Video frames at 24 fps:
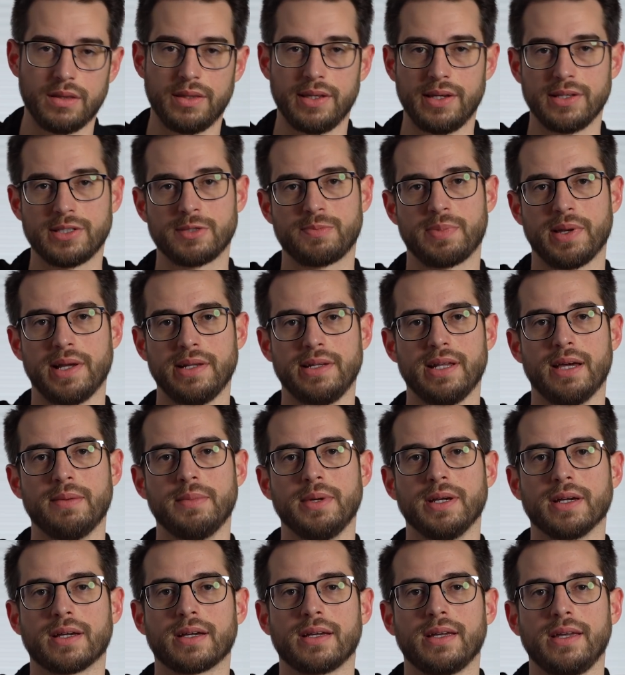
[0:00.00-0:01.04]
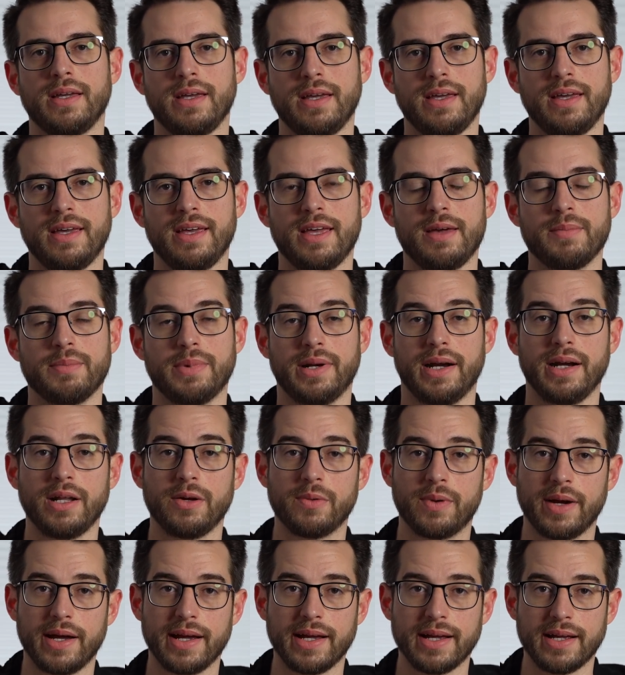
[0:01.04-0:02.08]
this pandemic. But
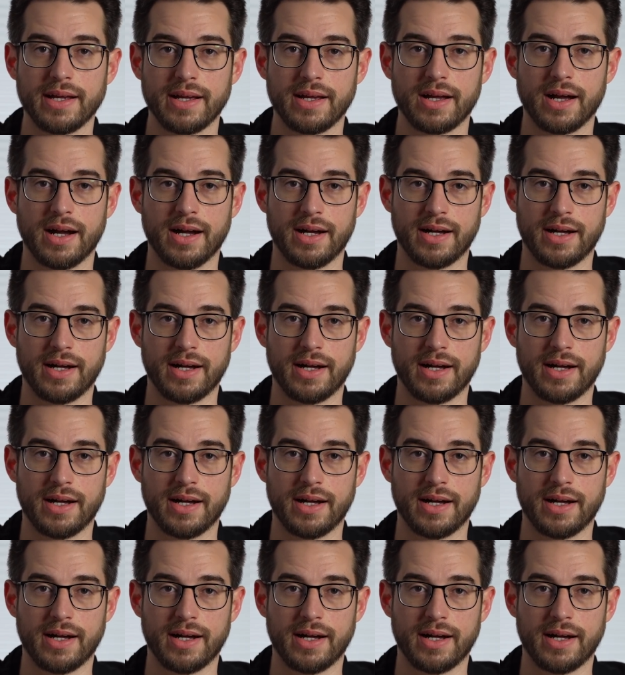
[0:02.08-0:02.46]
anyway,